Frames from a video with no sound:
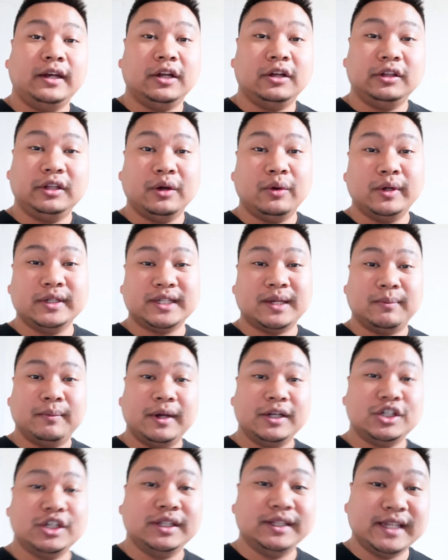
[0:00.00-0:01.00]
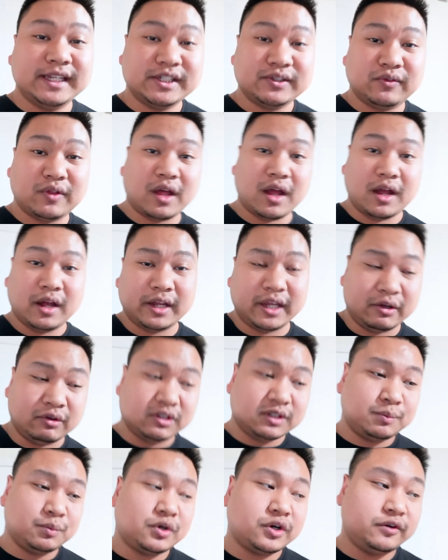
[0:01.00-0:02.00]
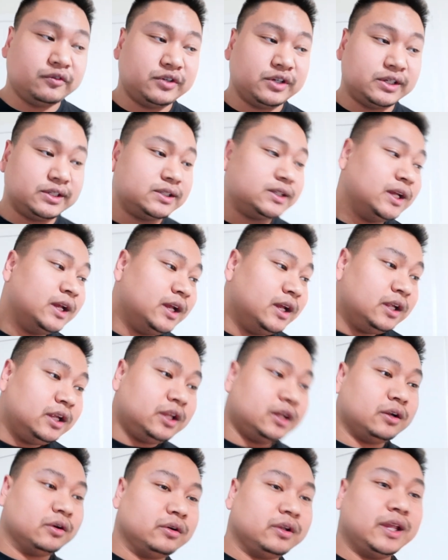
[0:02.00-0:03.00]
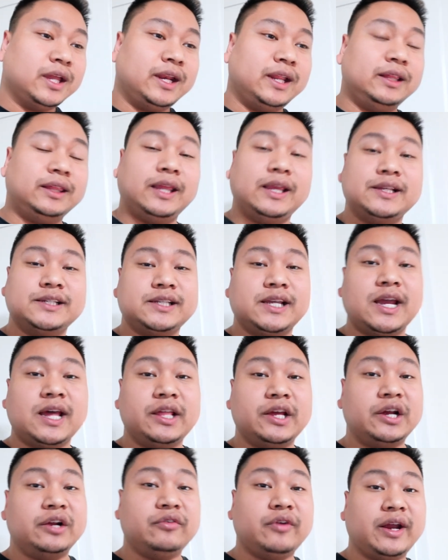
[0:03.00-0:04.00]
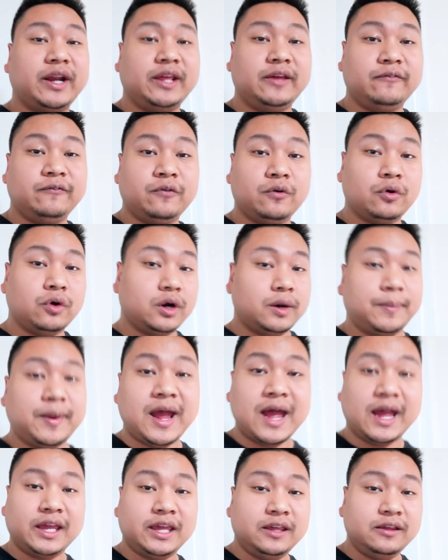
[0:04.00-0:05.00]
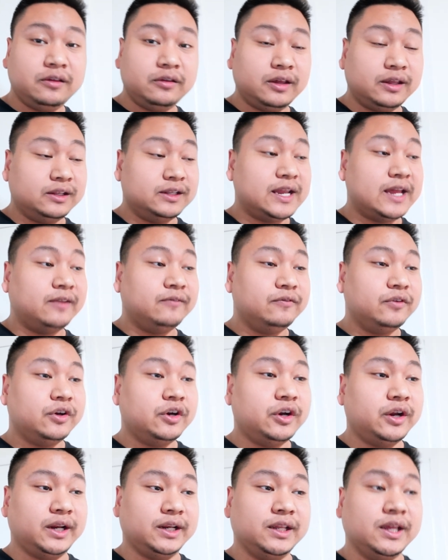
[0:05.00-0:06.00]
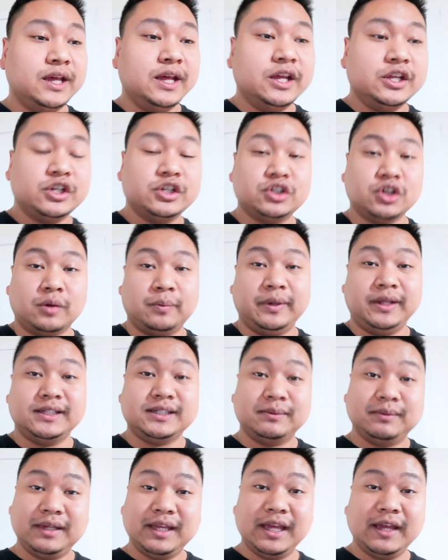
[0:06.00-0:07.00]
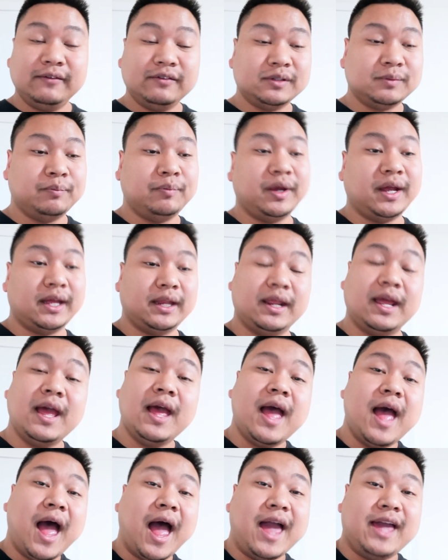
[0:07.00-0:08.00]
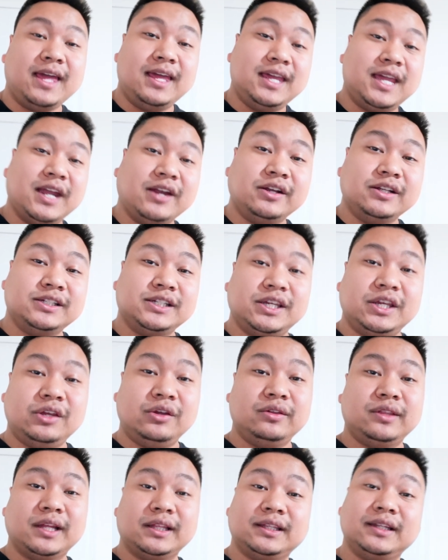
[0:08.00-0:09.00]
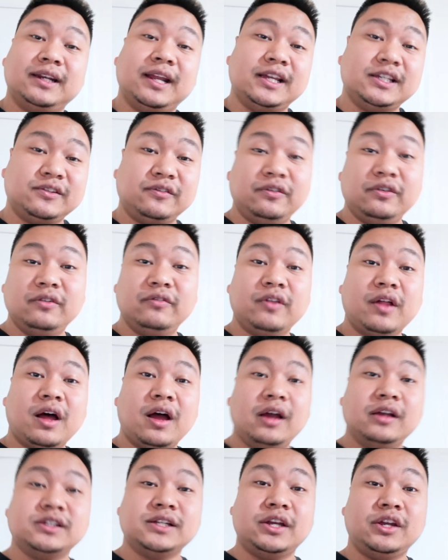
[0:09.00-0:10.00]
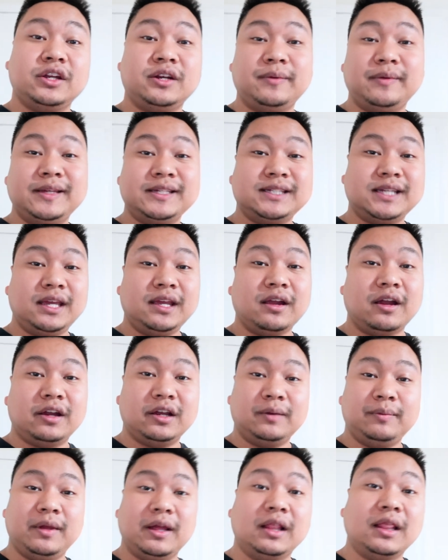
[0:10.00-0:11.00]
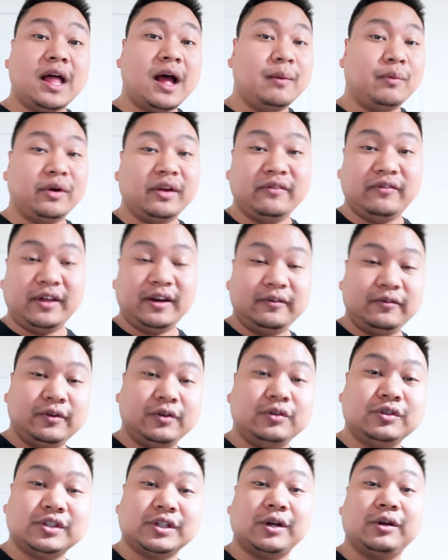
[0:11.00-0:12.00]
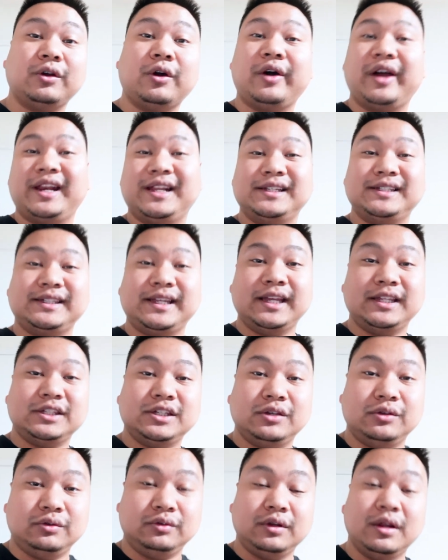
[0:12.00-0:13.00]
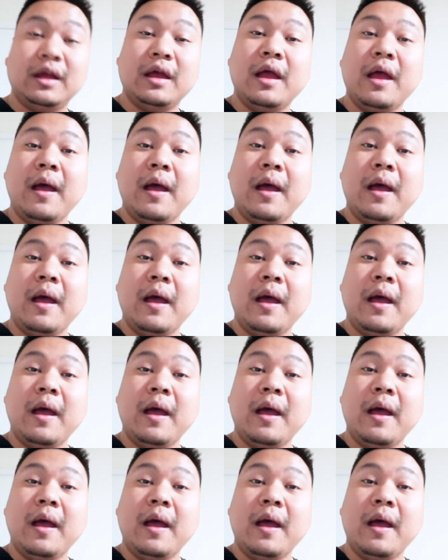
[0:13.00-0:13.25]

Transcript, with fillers: know there wasn't much in this vlog. It was more just, you know, getting things together and ready for packing in Denver and just opening some gifts. But I can guarantee you that the next few vlogs that you're gonna be seeing are gonna be a lot more eventful. So go ahead and stay tuned.